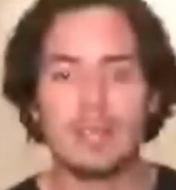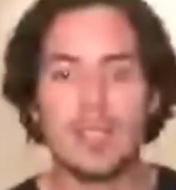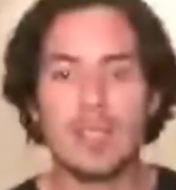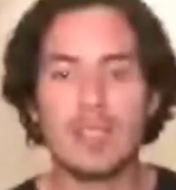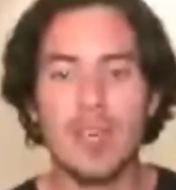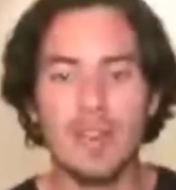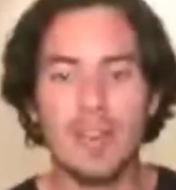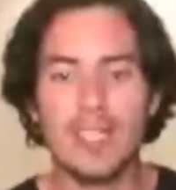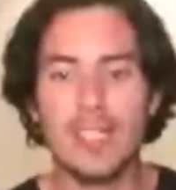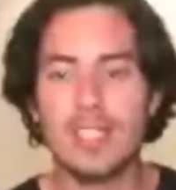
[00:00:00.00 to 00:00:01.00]
because
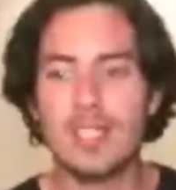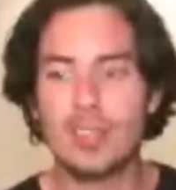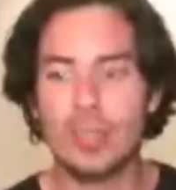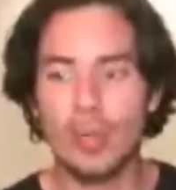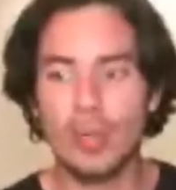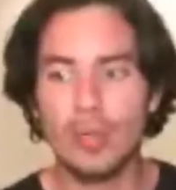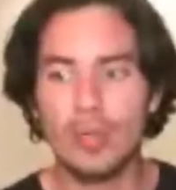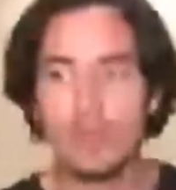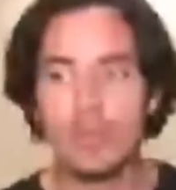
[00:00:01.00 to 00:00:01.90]
conflict is a tool